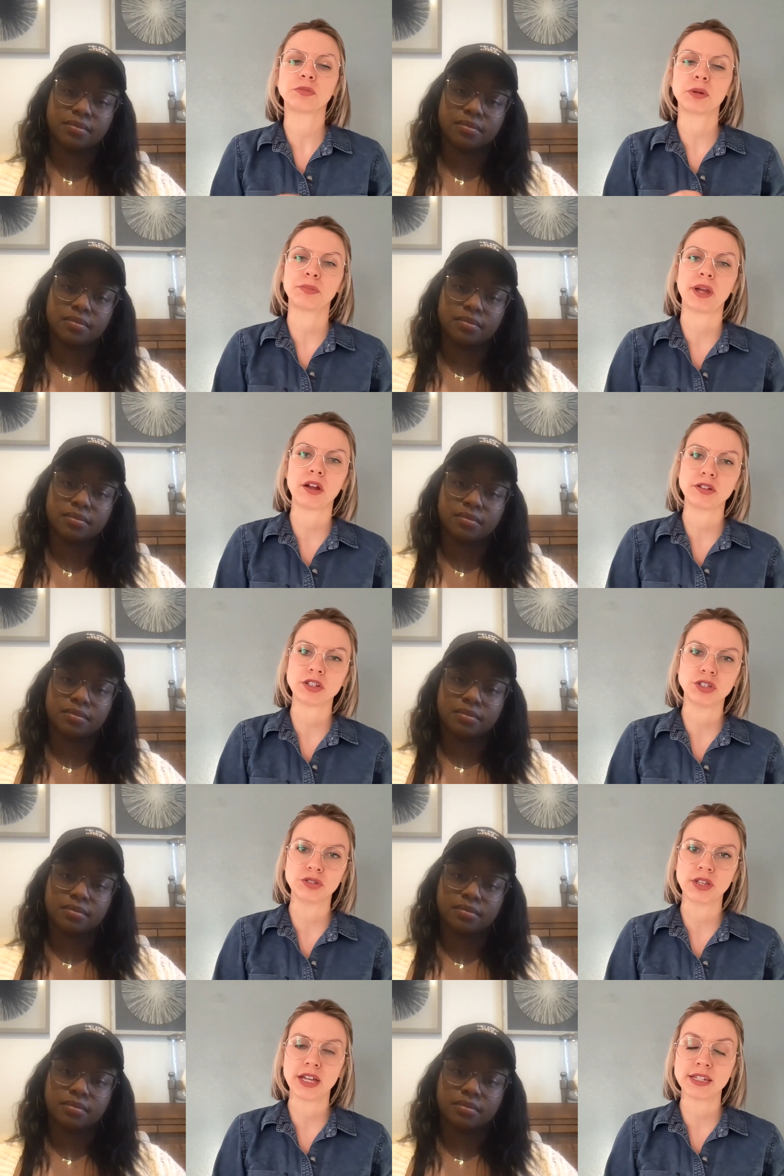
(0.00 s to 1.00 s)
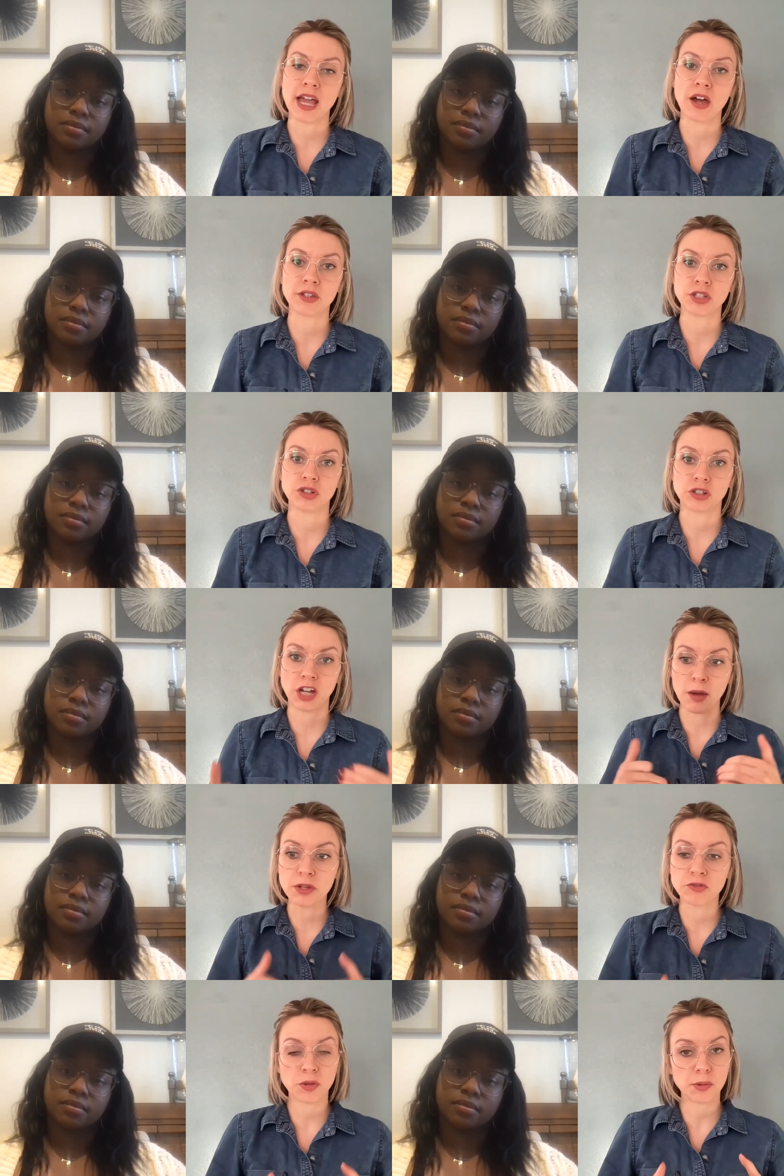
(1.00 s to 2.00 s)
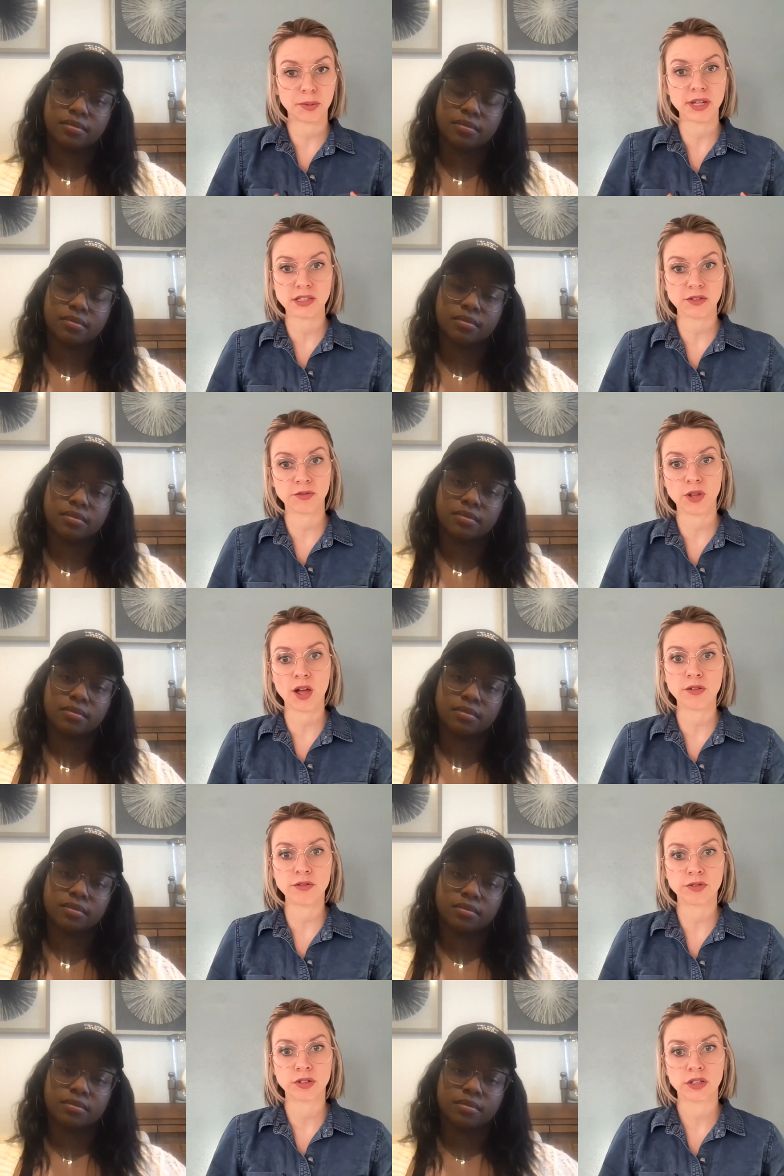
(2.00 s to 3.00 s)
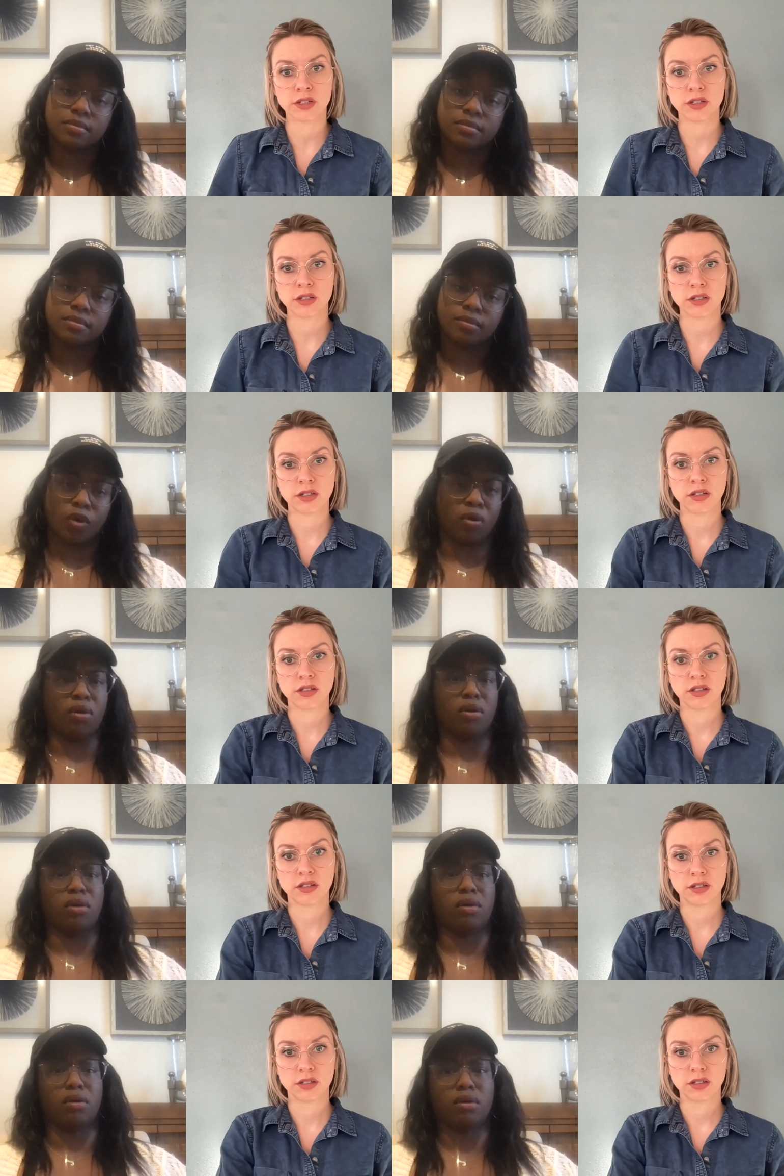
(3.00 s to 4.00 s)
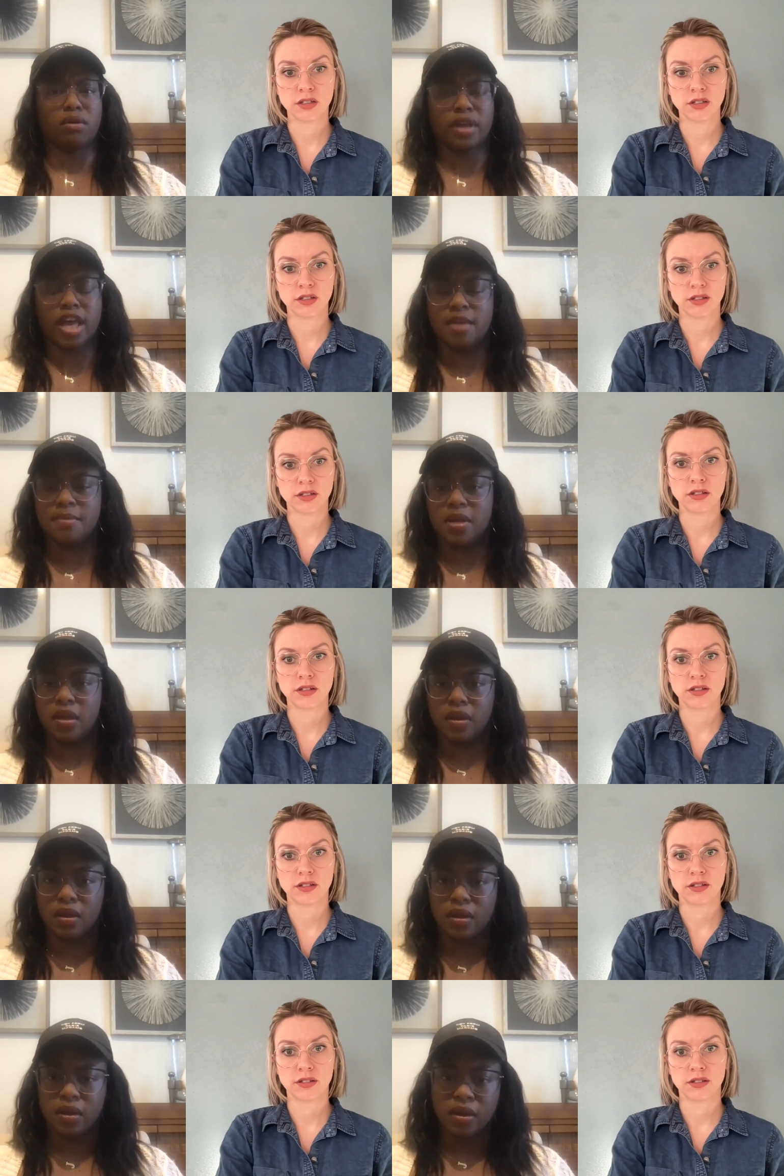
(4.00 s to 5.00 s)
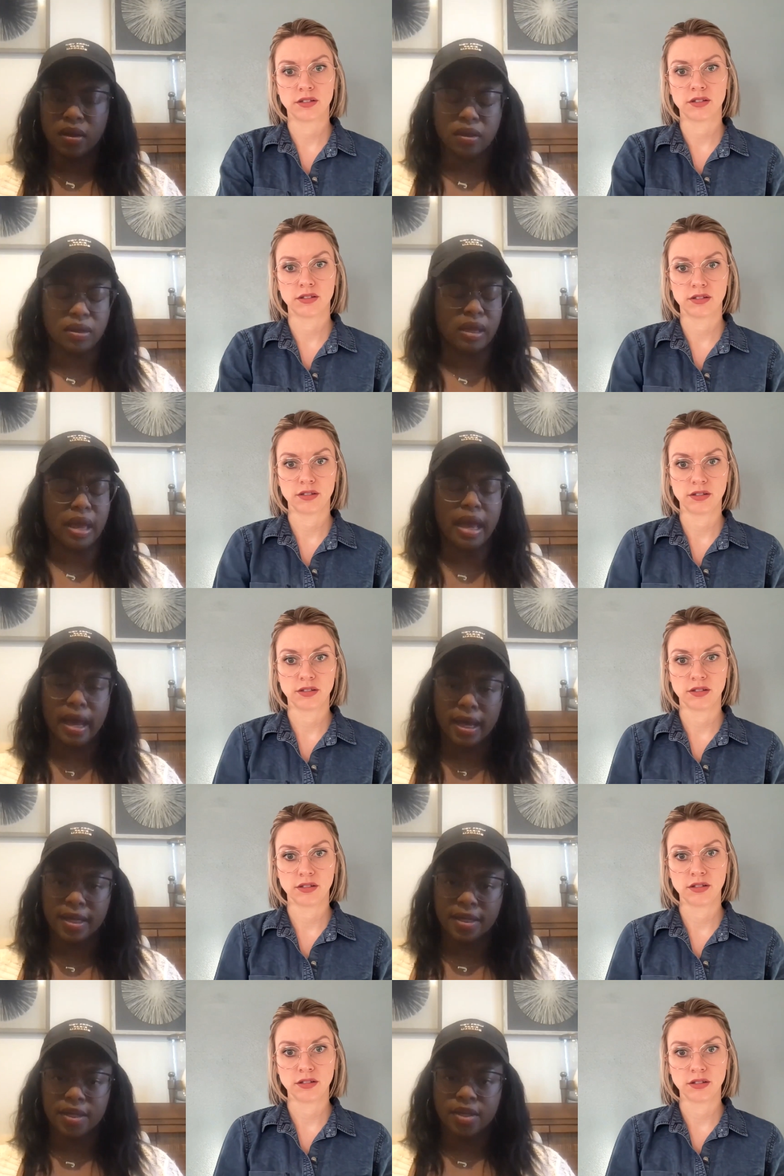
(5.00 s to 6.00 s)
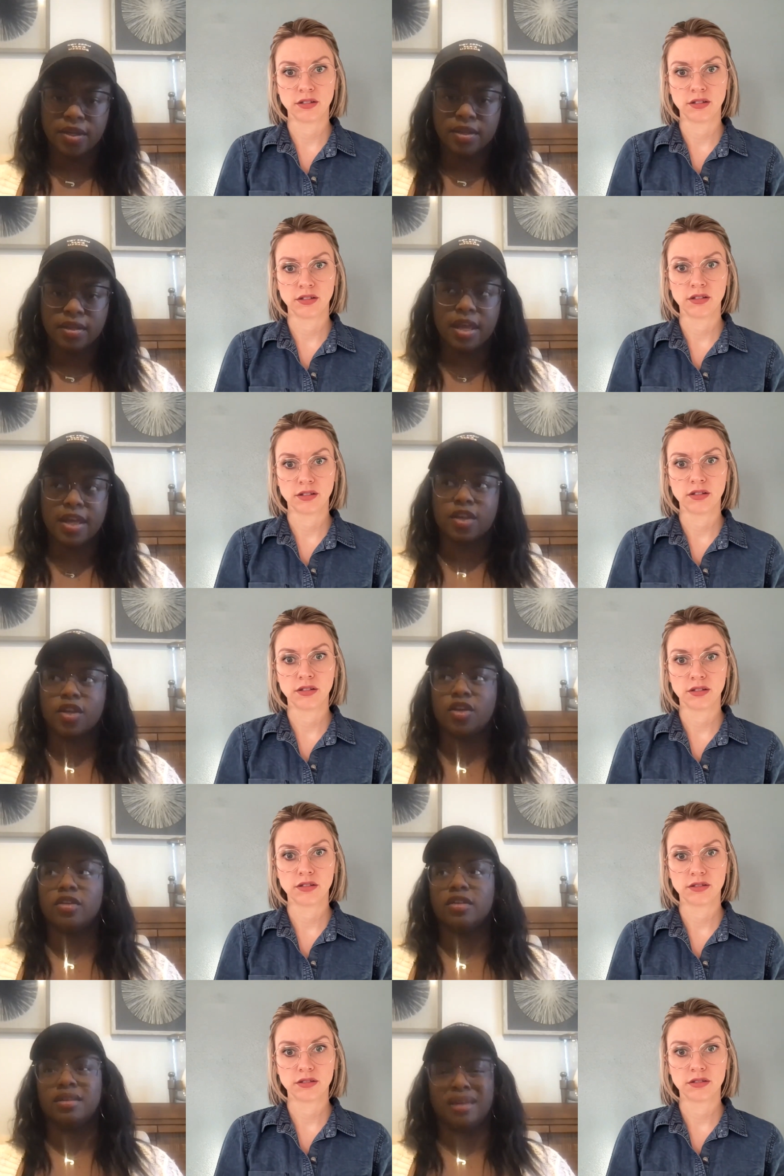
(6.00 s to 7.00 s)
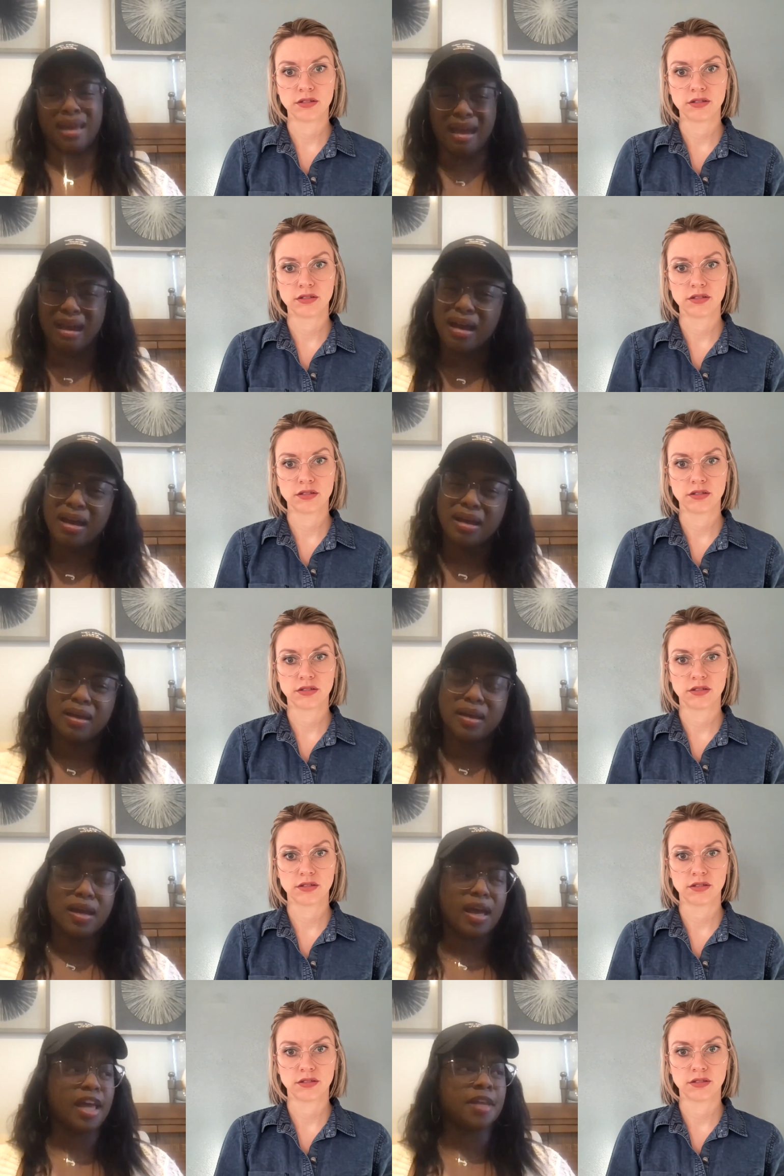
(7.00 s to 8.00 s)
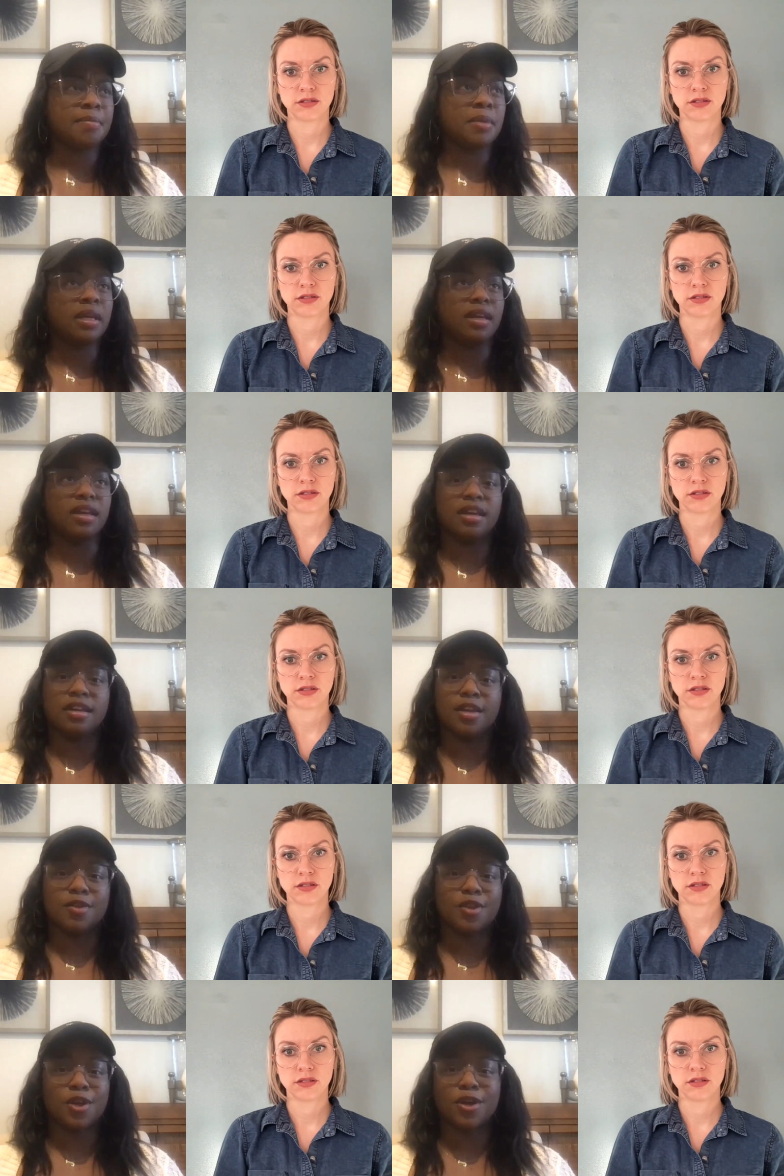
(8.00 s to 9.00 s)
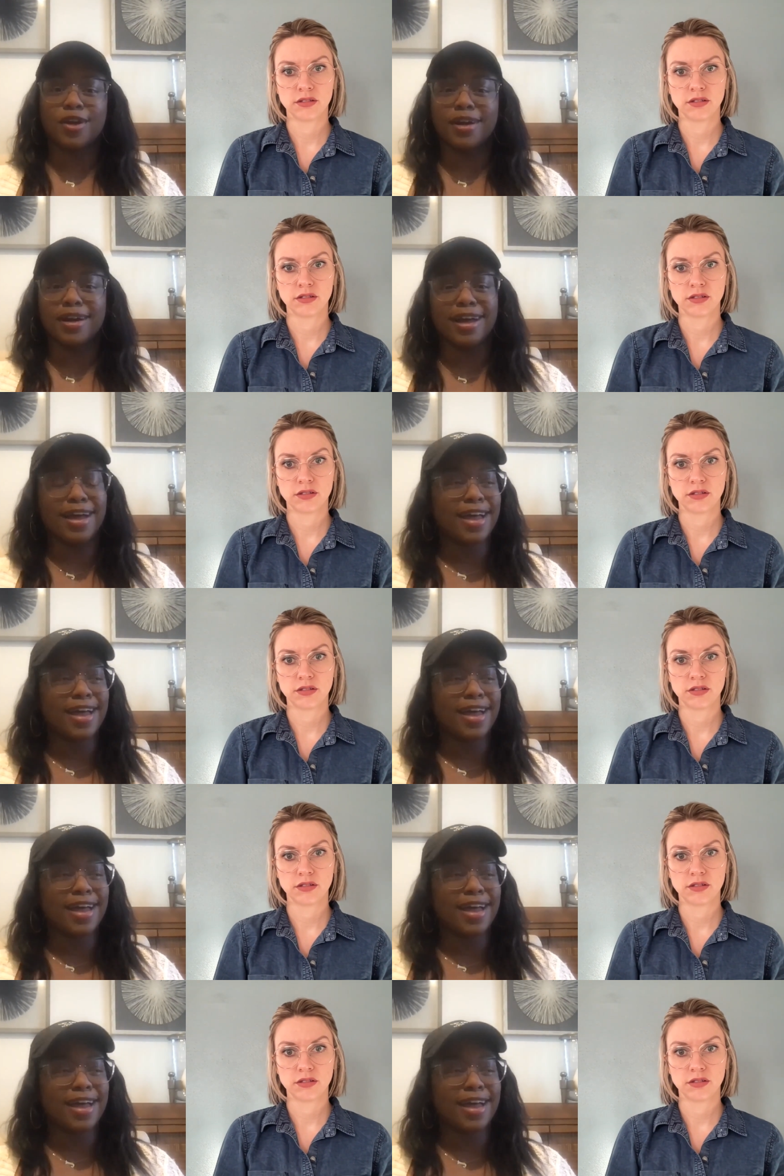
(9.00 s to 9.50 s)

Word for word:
Speaker 1: prepared to do that now that you're coming from a place of love
Speaker 2: i mean yeah like yeah I mean, there,